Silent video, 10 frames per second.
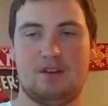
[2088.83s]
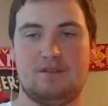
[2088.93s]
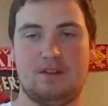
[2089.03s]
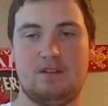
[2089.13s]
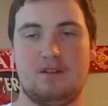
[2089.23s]

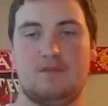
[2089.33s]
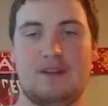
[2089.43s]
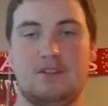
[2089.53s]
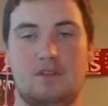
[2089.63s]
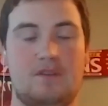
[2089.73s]
Wonderful.
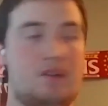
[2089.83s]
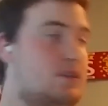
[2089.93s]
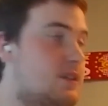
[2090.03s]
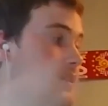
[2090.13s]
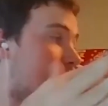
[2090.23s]
Read the
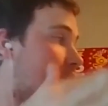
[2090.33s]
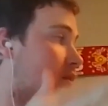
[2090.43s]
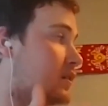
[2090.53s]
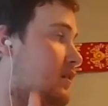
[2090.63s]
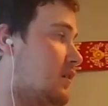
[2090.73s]
reviews
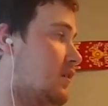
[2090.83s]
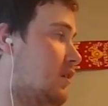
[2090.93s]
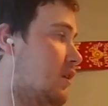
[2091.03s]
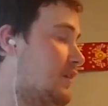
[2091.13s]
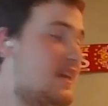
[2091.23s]

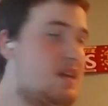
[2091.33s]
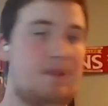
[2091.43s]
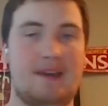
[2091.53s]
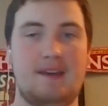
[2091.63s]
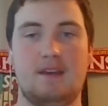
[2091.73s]
on
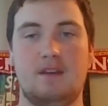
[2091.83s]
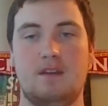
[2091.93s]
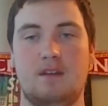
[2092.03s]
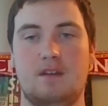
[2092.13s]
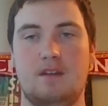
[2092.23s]
eBay,
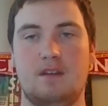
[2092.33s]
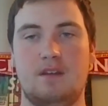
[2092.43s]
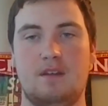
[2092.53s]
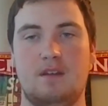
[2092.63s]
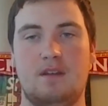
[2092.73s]

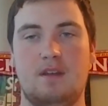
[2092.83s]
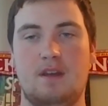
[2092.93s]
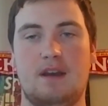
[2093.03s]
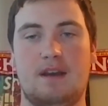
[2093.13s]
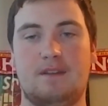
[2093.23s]

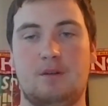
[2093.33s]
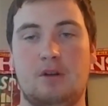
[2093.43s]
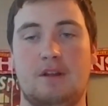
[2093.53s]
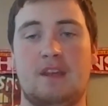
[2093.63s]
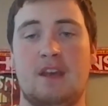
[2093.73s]
and they
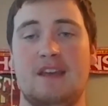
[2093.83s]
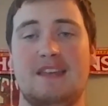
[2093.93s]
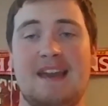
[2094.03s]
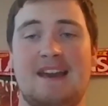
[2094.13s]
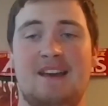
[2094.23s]
were like,
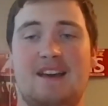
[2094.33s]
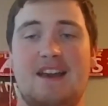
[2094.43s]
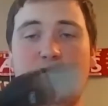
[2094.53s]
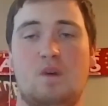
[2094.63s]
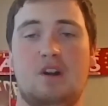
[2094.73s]
"Yeah,
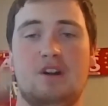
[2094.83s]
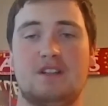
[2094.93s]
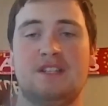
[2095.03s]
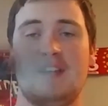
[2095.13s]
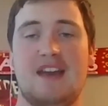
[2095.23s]
it
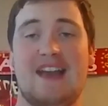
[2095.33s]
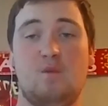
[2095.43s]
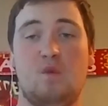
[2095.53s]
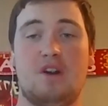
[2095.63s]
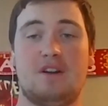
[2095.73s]
works.
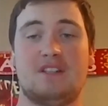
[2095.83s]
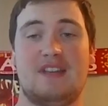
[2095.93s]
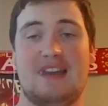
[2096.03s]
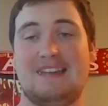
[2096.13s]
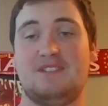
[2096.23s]
It
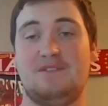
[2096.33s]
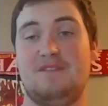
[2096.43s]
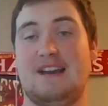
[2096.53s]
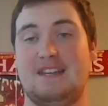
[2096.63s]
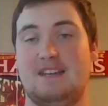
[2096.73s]
works. It's
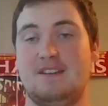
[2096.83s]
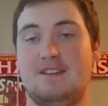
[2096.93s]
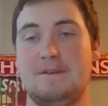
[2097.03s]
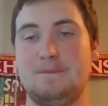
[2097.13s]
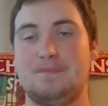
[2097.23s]
fine."
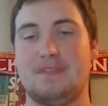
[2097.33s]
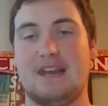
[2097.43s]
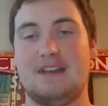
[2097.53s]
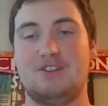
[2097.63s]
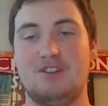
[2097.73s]

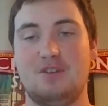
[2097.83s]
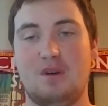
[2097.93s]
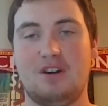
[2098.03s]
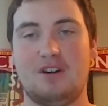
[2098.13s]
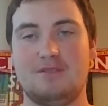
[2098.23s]
And do you know
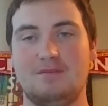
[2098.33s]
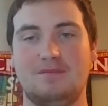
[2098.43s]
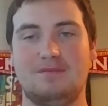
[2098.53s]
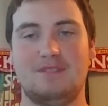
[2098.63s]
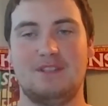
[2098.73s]
what?
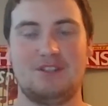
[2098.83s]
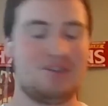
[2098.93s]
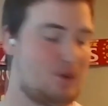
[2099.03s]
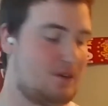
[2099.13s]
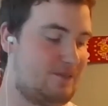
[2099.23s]

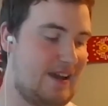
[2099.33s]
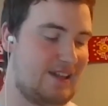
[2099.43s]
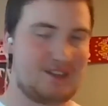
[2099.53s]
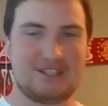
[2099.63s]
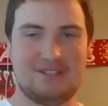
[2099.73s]
Do you know what,
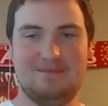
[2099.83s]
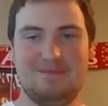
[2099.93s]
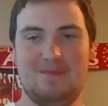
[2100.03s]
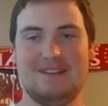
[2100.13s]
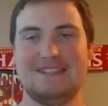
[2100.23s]
fellas?
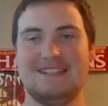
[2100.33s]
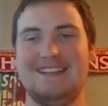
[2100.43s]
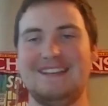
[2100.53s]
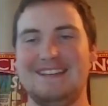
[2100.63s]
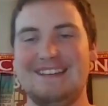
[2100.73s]

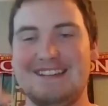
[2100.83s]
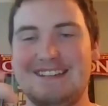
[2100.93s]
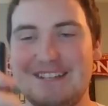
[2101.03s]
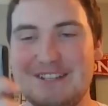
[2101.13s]
It